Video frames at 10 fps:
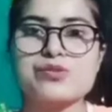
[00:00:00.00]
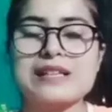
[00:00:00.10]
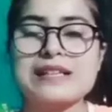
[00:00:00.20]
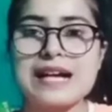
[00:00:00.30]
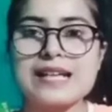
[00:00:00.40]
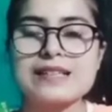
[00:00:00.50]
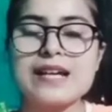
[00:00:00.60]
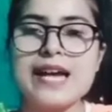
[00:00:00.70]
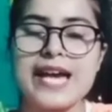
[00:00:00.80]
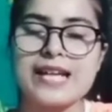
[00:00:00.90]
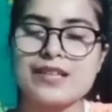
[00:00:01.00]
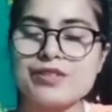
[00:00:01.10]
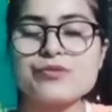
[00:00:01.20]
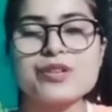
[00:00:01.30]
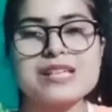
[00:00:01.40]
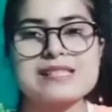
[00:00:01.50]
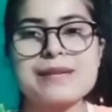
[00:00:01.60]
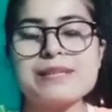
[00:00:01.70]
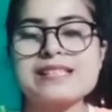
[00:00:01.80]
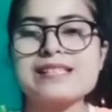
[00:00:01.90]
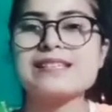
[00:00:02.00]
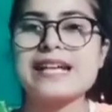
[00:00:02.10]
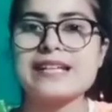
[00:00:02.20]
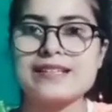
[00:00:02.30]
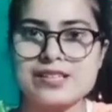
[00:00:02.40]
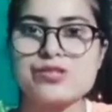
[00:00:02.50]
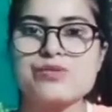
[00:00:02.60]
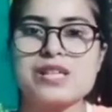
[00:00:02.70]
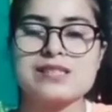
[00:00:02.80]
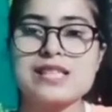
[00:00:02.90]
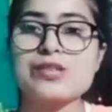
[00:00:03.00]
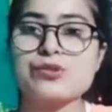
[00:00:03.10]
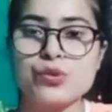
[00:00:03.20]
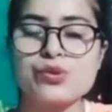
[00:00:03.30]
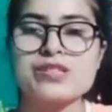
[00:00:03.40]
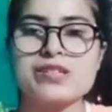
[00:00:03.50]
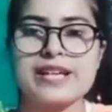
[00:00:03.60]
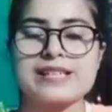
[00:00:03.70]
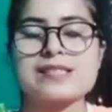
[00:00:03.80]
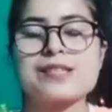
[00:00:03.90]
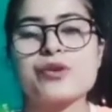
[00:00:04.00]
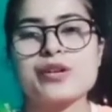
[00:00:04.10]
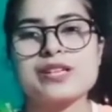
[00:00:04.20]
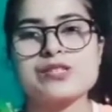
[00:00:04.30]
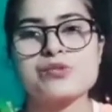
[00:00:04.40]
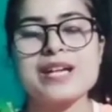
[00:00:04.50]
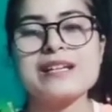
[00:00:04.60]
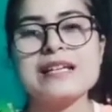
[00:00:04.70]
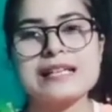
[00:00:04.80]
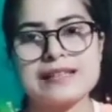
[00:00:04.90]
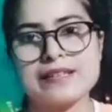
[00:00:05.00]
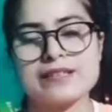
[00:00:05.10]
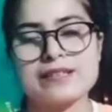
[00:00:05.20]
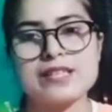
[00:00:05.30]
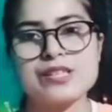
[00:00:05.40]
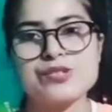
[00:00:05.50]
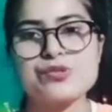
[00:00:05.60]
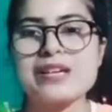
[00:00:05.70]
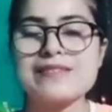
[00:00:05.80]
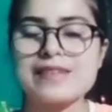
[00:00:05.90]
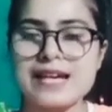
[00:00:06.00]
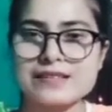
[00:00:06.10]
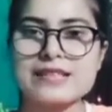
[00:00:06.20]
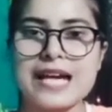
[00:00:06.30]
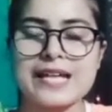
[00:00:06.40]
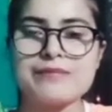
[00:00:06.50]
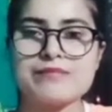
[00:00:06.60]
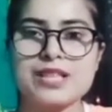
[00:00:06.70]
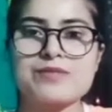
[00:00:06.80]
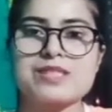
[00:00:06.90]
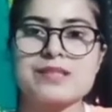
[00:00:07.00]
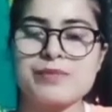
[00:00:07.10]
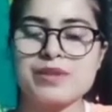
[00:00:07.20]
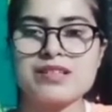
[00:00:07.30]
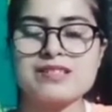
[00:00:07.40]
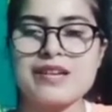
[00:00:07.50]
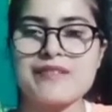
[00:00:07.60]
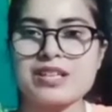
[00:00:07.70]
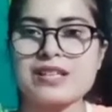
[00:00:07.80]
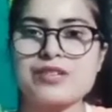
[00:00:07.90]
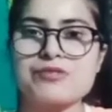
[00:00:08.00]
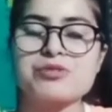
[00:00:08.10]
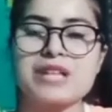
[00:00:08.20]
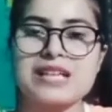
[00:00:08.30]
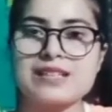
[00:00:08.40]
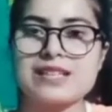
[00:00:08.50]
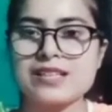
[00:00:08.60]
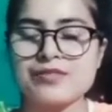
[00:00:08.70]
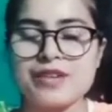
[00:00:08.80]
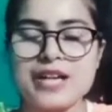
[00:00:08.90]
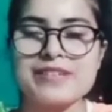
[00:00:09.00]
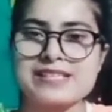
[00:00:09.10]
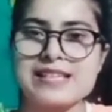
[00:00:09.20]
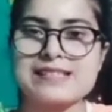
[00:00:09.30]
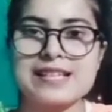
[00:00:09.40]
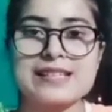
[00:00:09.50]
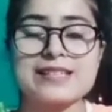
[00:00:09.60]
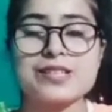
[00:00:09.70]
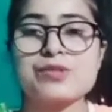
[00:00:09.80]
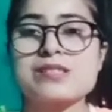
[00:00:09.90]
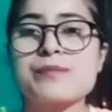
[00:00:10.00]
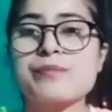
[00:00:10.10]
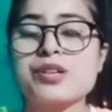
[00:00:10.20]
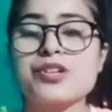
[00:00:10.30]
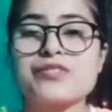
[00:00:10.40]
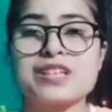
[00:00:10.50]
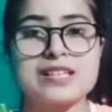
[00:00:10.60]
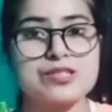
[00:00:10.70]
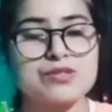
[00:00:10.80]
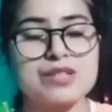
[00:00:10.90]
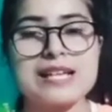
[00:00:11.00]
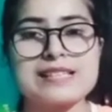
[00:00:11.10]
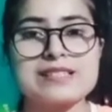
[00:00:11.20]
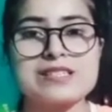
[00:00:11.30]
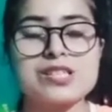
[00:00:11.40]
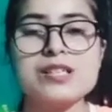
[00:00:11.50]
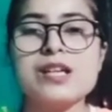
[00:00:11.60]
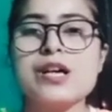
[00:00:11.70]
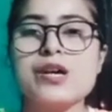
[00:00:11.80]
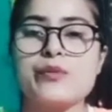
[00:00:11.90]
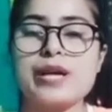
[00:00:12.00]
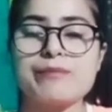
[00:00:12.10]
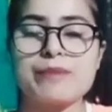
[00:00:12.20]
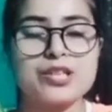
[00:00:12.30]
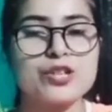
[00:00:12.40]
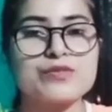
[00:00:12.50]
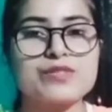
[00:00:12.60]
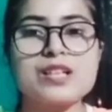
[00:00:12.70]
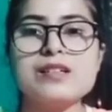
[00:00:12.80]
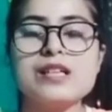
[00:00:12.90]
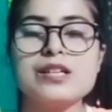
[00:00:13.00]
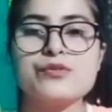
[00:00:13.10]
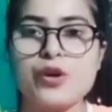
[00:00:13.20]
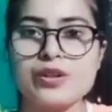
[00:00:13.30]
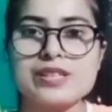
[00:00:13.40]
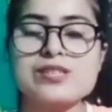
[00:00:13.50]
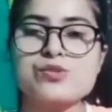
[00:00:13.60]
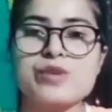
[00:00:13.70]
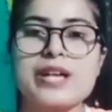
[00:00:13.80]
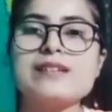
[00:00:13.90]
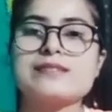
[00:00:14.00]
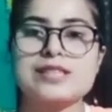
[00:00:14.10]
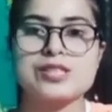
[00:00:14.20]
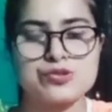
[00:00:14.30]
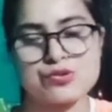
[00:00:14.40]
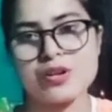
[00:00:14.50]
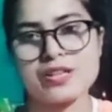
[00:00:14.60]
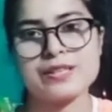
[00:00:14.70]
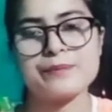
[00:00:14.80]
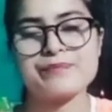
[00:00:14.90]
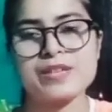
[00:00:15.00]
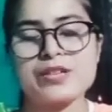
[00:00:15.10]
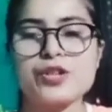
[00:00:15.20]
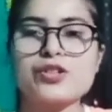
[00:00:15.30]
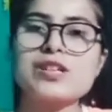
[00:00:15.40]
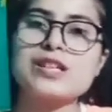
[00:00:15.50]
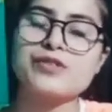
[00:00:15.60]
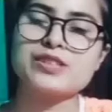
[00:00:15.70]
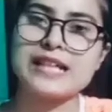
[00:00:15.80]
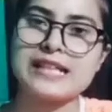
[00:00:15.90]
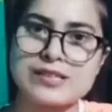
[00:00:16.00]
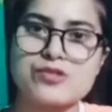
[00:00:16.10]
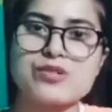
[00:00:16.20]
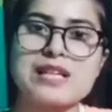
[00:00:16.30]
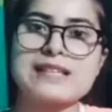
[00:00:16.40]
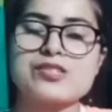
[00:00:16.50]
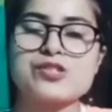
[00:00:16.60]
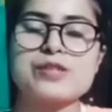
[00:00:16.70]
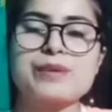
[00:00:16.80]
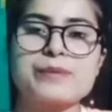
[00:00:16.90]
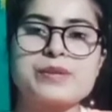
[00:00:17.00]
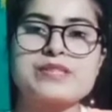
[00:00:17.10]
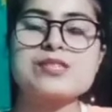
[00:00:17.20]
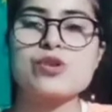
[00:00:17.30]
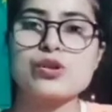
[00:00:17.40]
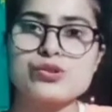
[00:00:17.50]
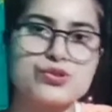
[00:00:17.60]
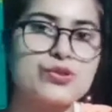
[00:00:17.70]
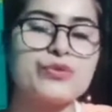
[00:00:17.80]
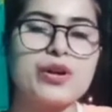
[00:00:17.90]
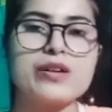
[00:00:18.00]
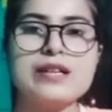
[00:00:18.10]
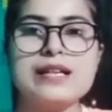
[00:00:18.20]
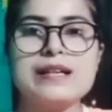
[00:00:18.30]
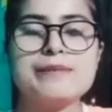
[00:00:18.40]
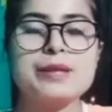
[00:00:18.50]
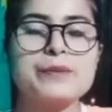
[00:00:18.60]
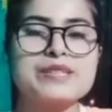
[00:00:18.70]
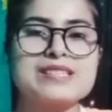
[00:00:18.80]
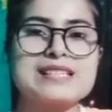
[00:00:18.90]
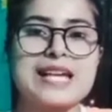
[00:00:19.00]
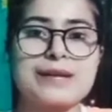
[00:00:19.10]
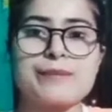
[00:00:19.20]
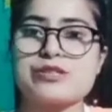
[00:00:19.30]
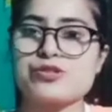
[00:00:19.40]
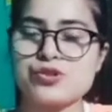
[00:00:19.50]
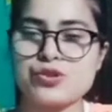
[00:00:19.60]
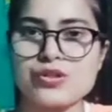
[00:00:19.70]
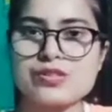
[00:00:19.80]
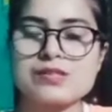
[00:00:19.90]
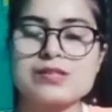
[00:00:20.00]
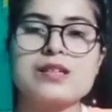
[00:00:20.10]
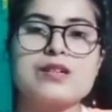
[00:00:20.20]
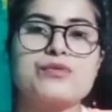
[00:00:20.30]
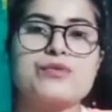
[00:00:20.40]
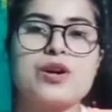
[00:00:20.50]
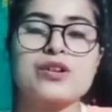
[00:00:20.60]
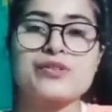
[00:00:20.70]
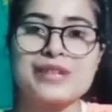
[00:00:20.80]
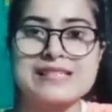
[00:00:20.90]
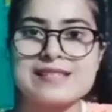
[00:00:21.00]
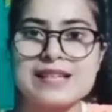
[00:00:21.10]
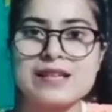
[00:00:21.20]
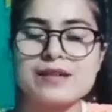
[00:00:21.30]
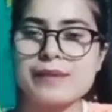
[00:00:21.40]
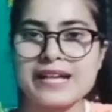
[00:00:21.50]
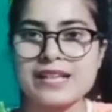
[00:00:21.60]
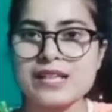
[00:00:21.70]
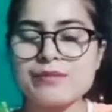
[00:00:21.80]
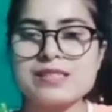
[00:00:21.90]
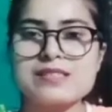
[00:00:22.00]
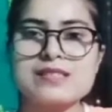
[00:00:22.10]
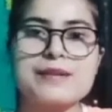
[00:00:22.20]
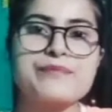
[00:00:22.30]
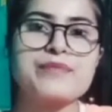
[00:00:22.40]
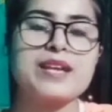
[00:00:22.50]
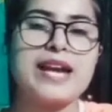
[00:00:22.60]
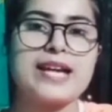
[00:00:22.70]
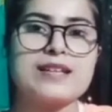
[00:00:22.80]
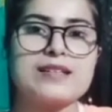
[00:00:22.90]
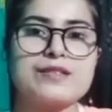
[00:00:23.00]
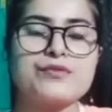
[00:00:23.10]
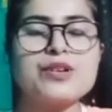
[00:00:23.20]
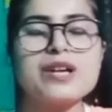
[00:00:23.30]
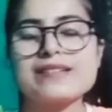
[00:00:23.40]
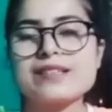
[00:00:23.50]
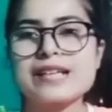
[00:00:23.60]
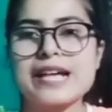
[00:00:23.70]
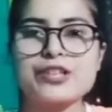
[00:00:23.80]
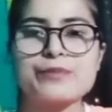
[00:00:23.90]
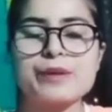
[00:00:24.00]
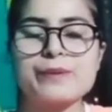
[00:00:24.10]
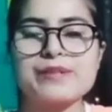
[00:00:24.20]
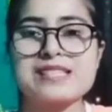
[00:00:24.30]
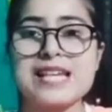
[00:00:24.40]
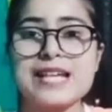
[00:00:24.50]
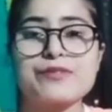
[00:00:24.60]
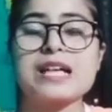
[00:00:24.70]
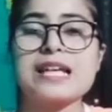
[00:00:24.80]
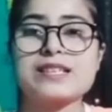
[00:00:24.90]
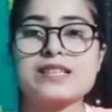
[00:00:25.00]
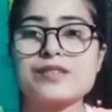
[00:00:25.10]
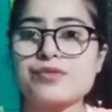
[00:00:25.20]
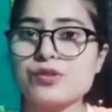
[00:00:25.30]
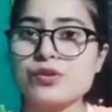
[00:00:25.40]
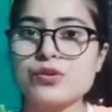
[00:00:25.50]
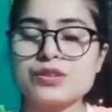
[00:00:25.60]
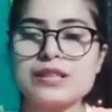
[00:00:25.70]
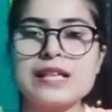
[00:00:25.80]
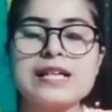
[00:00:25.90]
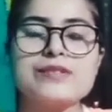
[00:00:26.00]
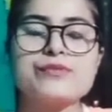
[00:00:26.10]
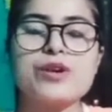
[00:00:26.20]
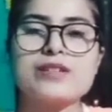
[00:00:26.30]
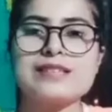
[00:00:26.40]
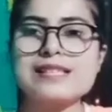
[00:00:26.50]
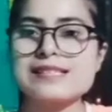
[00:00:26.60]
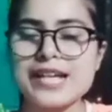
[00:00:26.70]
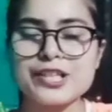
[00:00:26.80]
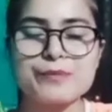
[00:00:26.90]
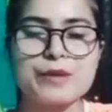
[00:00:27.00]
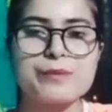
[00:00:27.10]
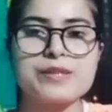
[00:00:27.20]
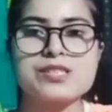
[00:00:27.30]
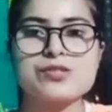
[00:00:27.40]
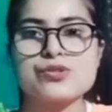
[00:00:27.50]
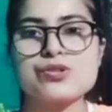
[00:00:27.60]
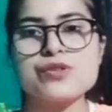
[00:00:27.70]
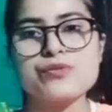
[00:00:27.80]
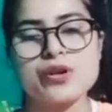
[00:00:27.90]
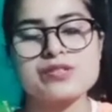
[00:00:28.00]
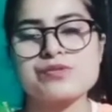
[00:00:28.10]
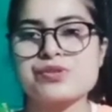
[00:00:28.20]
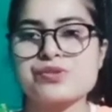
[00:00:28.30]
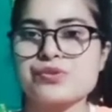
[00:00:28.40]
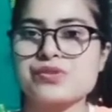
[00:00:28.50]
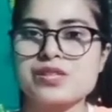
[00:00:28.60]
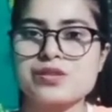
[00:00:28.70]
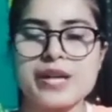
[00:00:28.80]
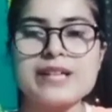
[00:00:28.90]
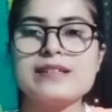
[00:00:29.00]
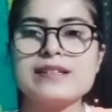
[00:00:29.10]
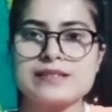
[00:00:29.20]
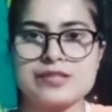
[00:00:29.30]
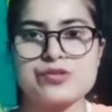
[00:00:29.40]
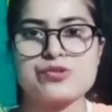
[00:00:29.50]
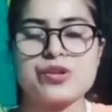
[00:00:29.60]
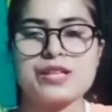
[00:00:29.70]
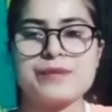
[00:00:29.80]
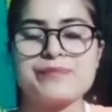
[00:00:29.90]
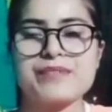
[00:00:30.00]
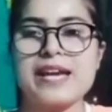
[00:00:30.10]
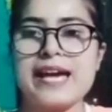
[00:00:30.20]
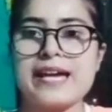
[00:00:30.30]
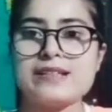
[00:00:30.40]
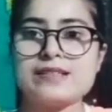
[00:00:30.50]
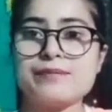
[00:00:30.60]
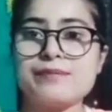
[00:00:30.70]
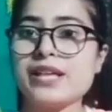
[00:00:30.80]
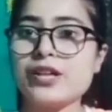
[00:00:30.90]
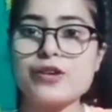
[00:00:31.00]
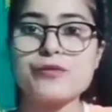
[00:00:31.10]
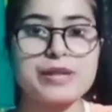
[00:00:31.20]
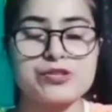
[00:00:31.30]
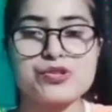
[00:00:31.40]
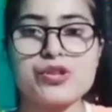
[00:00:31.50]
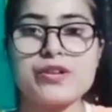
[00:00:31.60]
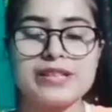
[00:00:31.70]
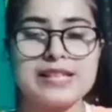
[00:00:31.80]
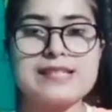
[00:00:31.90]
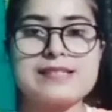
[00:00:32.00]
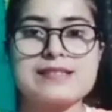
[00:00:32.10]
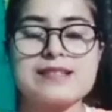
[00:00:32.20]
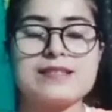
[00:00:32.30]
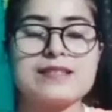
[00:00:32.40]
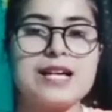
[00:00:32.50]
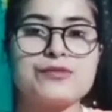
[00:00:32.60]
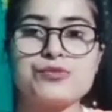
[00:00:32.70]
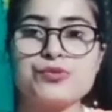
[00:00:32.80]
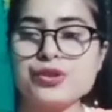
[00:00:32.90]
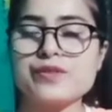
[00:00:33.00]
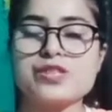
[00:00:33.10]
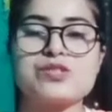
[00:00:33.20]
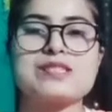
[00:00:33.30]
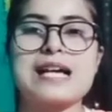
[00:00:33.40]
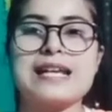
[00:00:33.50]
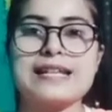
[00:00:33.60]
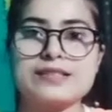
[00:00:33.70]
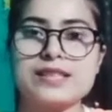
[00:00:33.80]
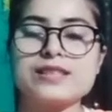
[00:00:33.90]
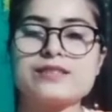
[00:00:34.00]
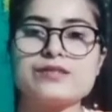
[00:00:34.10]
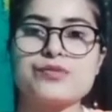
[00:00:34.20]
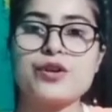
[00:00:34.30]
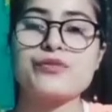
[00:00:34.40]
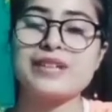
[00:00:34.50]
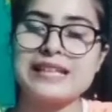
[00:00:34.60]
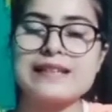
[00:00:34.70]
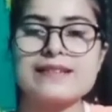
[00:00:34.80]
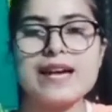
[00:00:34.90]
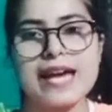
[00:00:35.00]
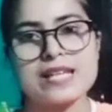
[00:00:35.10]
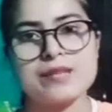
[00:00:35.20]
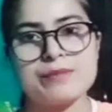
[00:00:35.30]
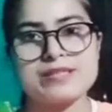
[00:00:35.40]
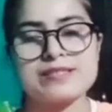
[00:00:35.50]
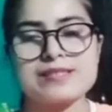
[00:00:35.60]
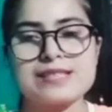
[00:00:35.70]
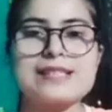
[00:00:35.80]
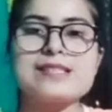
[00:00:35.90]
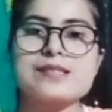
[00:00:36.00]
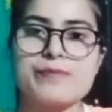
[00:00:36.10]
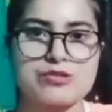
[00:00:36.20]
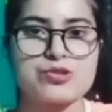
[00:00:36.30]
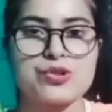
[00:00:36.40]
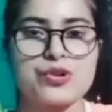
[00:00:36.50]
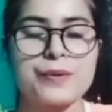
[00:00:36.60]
were cut, and even for establishing the industries in those areas, the forests were cleared. So in that time, that was the period 1700 to 1995, as I said that it was a period of industrialization where many of the forests were destroyed. Not only for the industrialization purposes, also for purposes like pastures, for grazing by animals, and for other kind of purposes like for collecting fuel wood. For this kind of purposes also forest resources were destroyed. And the meaning of pasture is the food which is collected for feeding the animals, that is pasture.